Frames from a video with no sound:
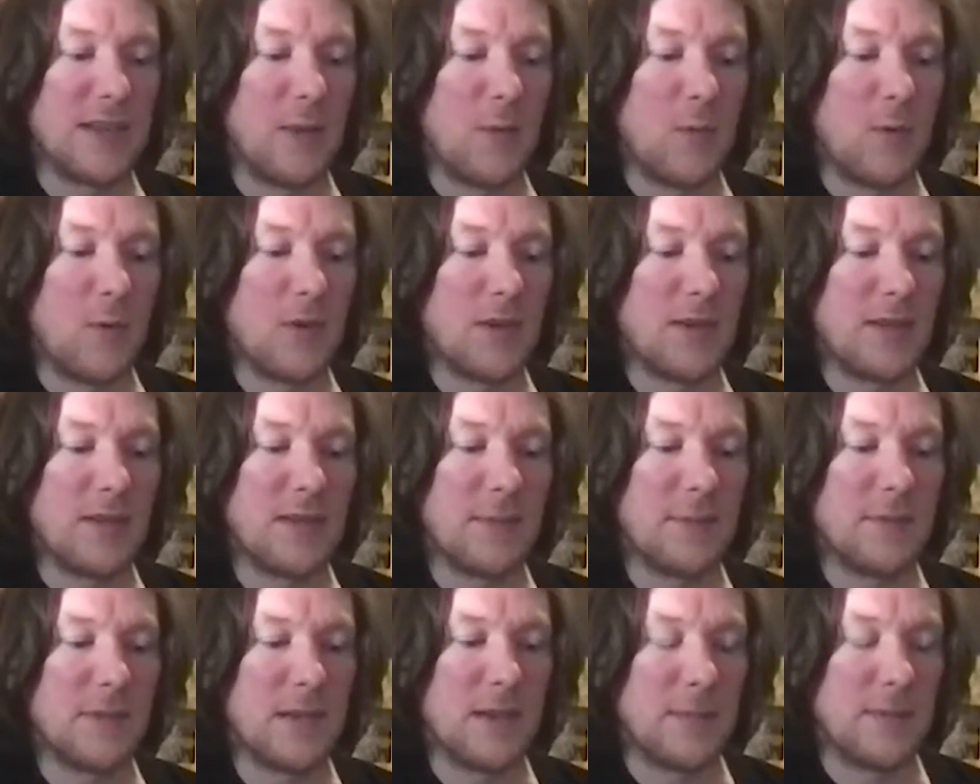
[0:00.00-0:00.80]
I wonder
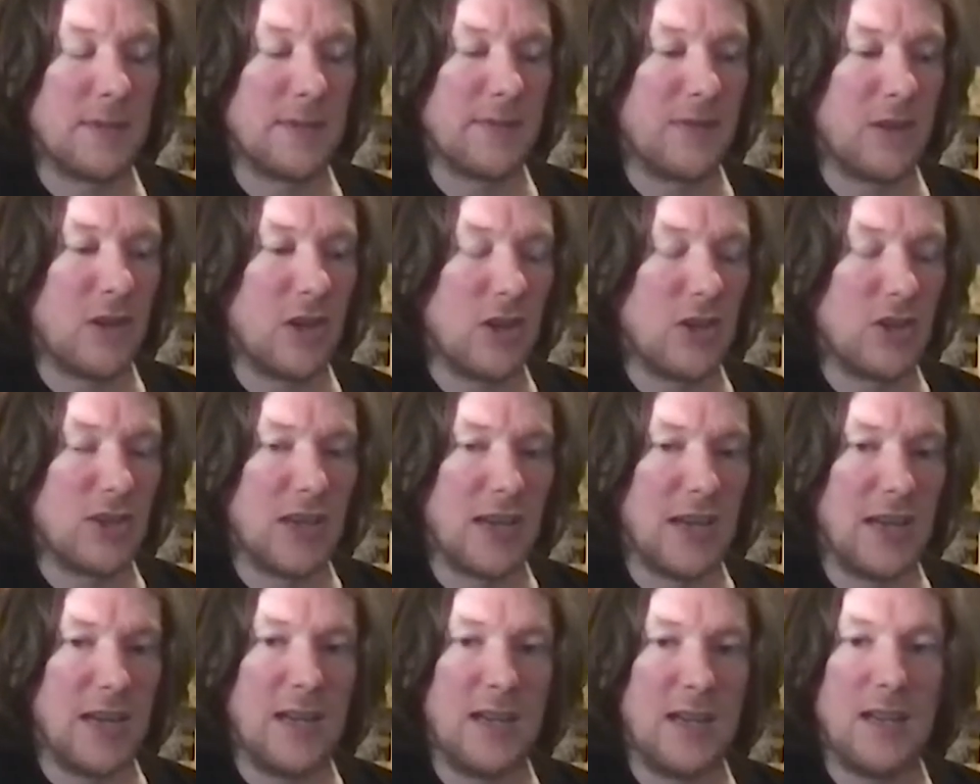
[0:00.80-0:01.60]
sometimes if
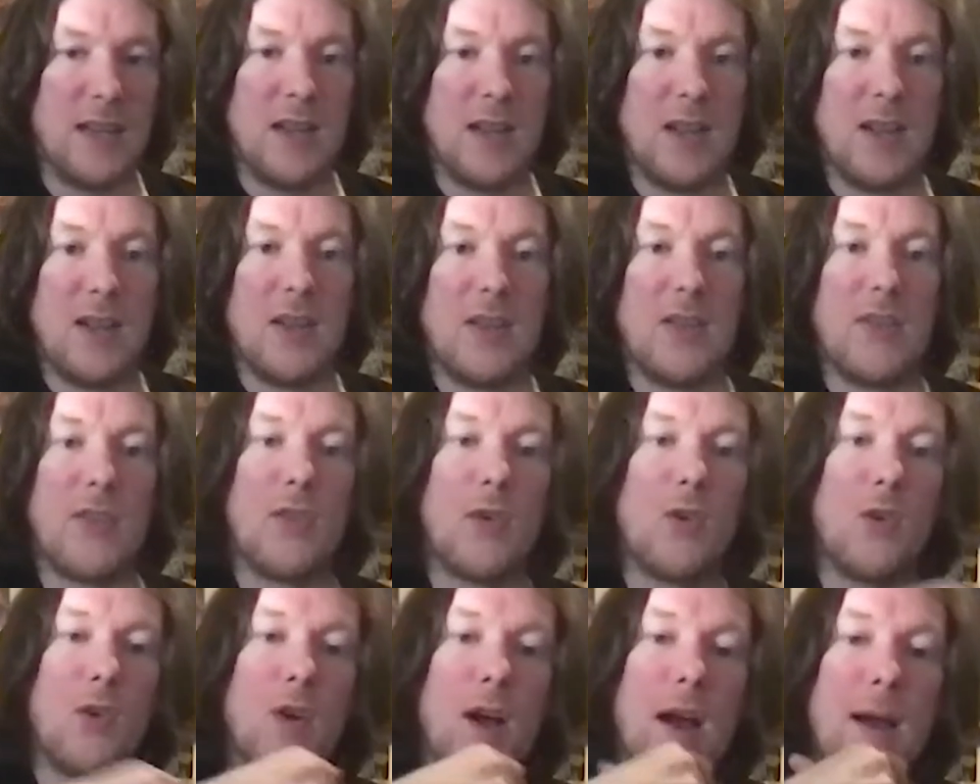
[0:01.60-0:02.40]
Hergé
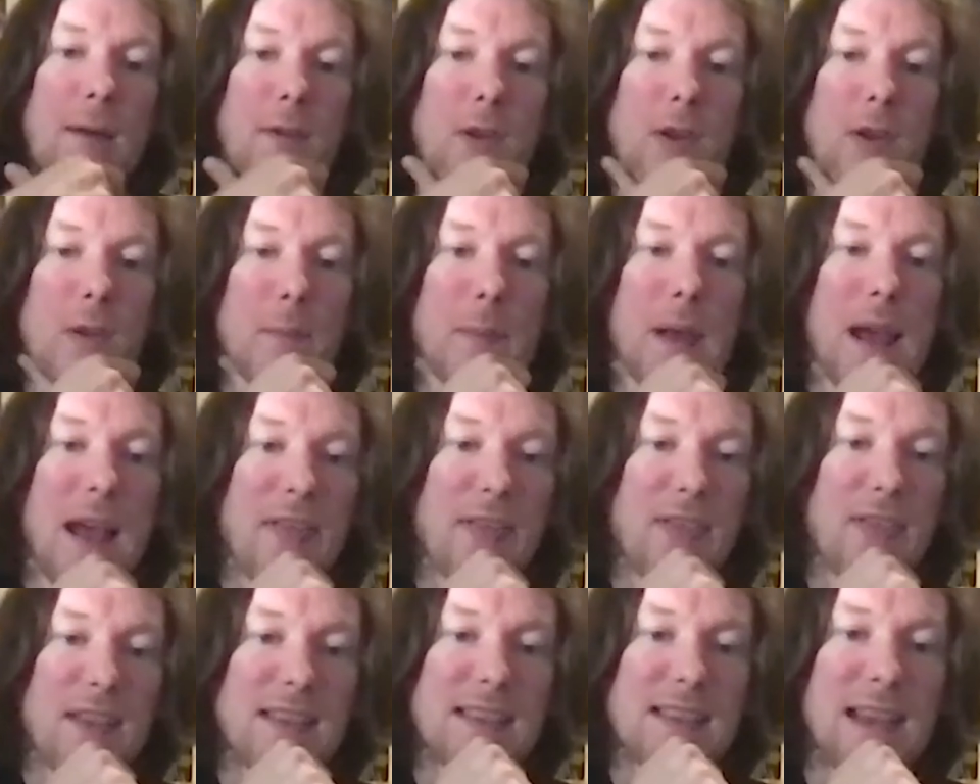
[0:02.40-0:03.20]
thought, I've got to
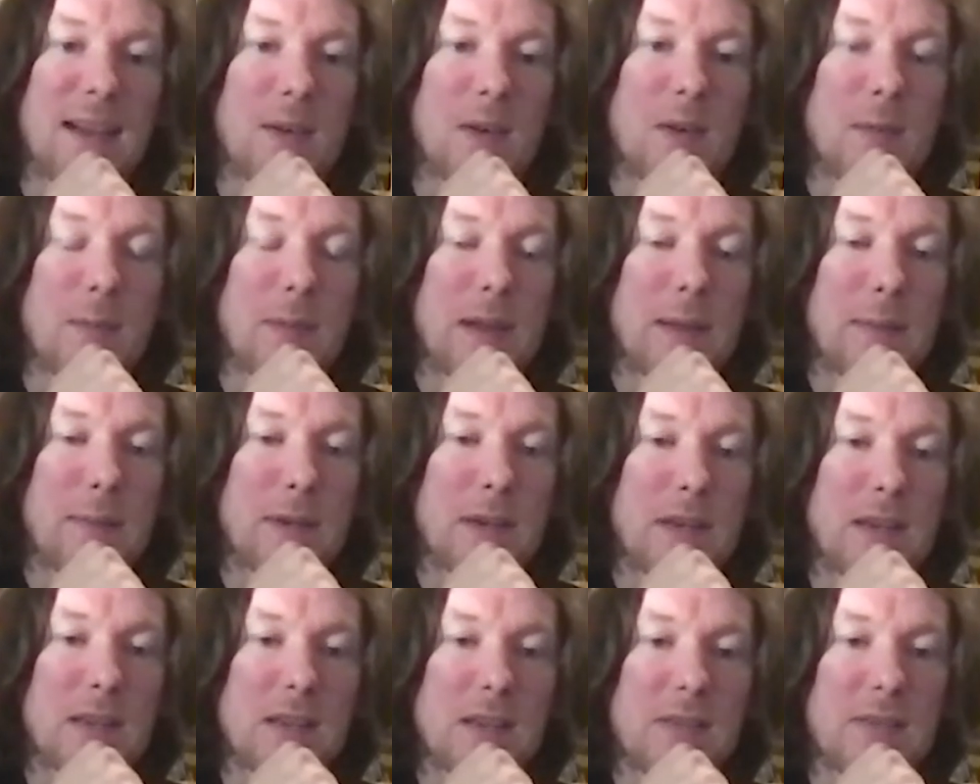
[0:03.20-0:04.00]
pad this out a bit,
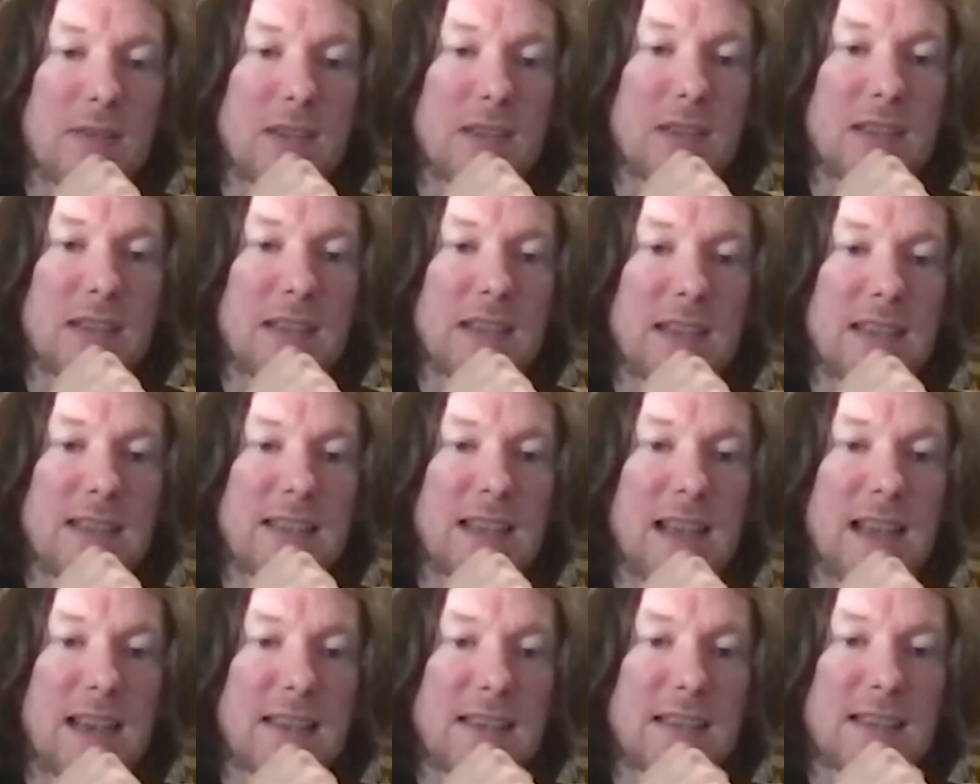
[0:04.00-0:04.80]
because obviously it
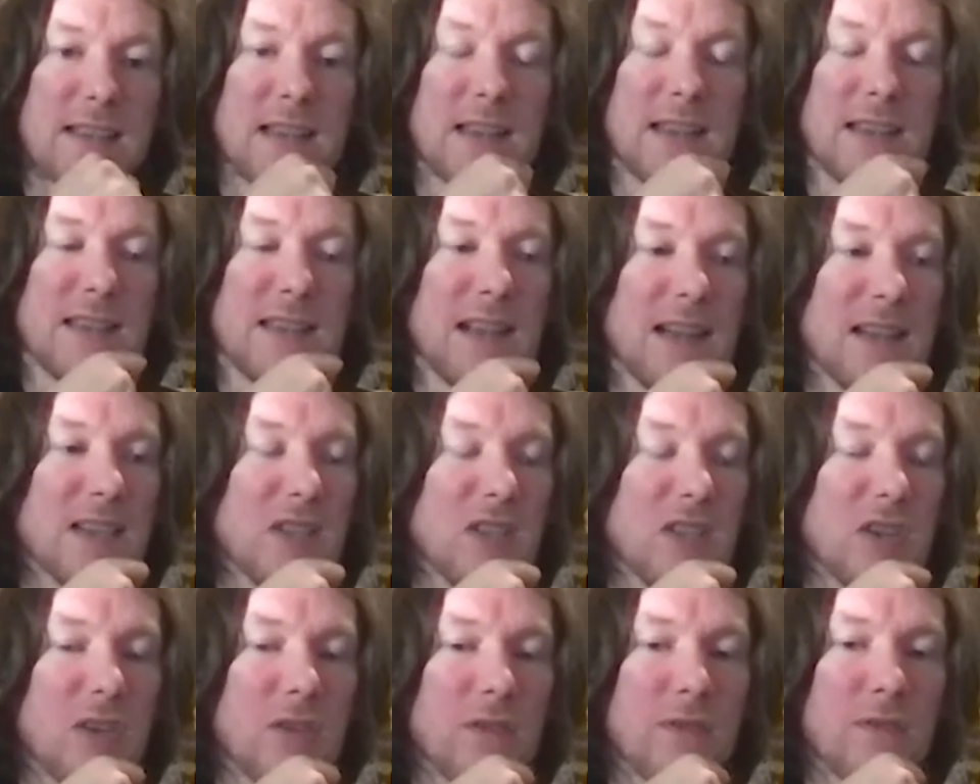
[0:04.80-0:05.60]
takes
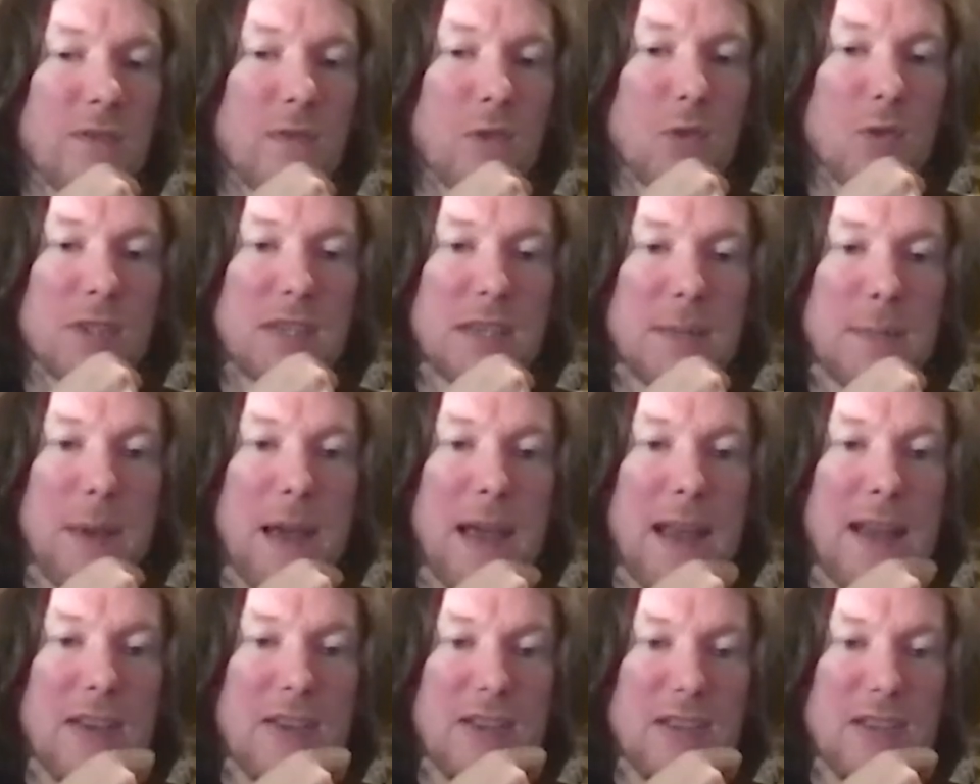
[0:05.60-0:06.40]
a good 40
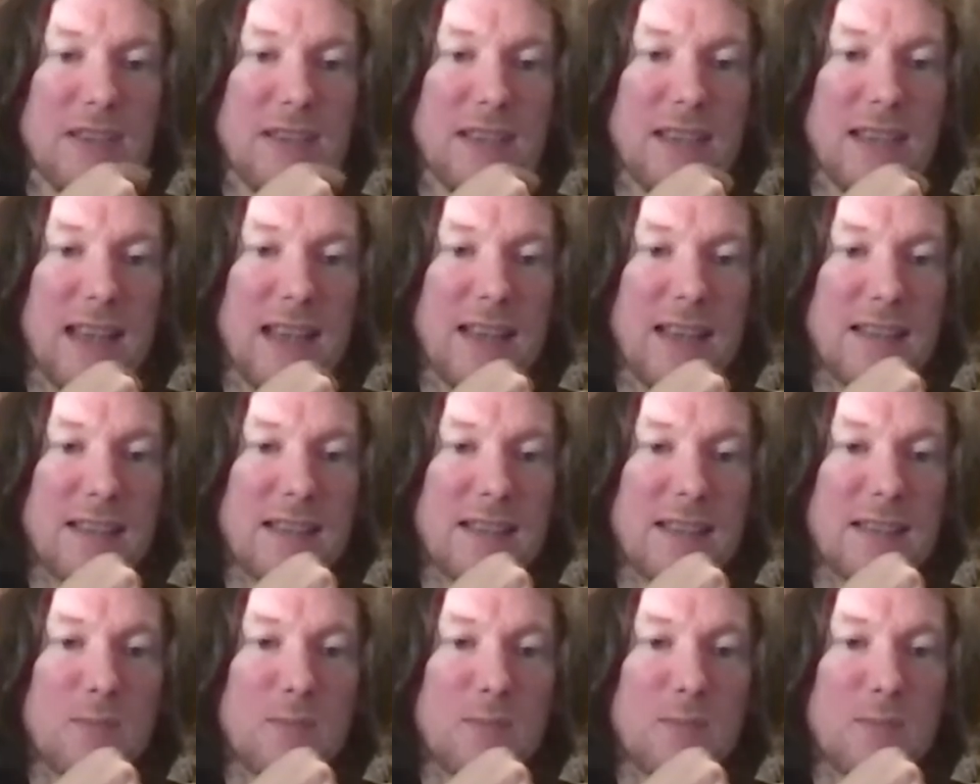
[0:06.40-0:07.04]
pages to get to this.